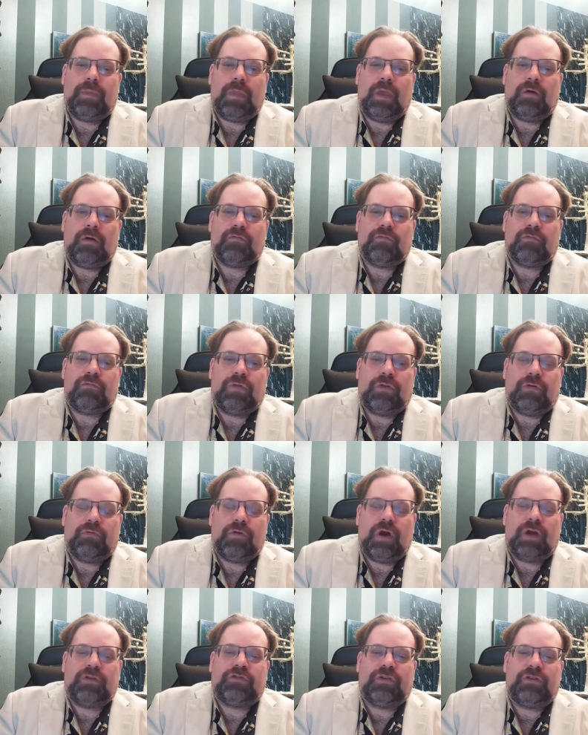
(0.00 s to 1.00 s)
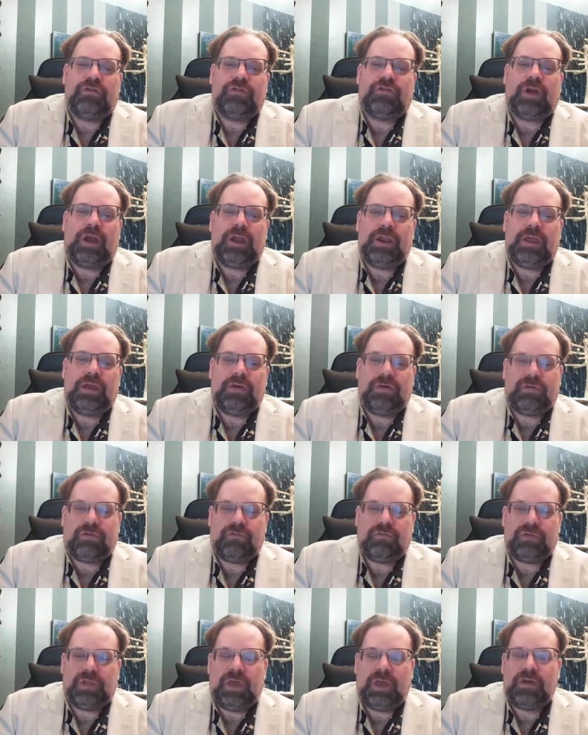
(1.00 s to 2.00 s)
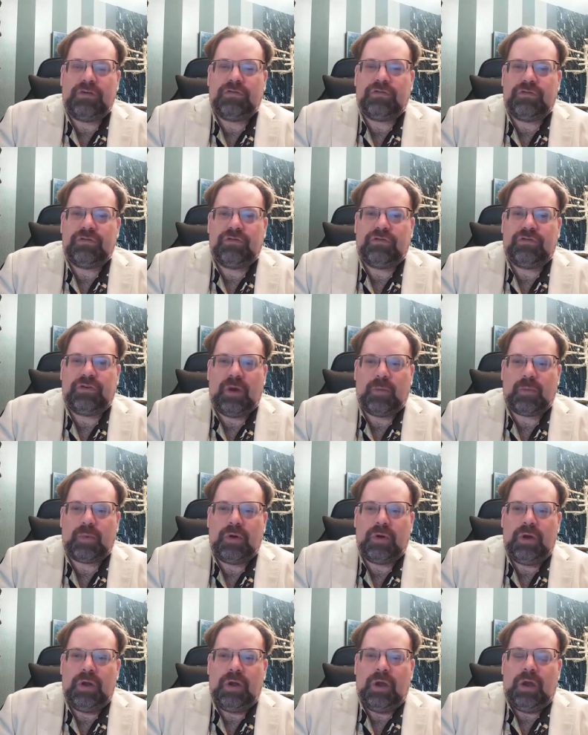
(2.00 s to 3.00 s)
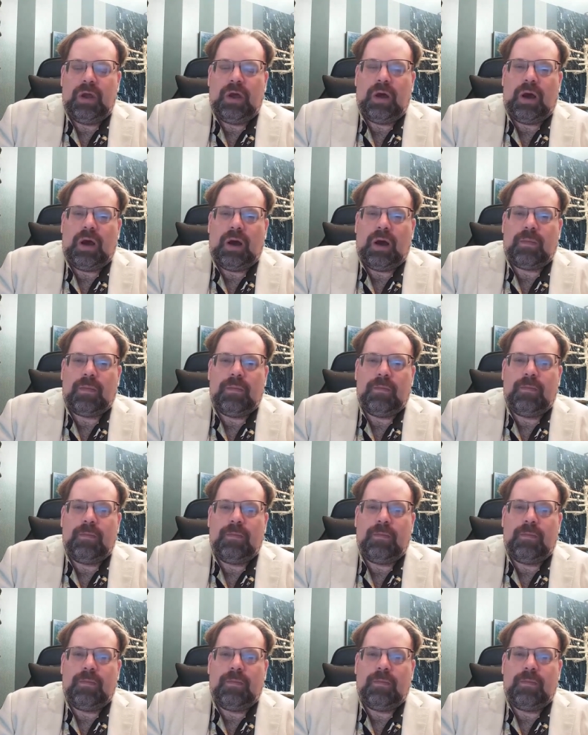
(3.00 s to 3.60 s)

the Russian Chinese relationship uh,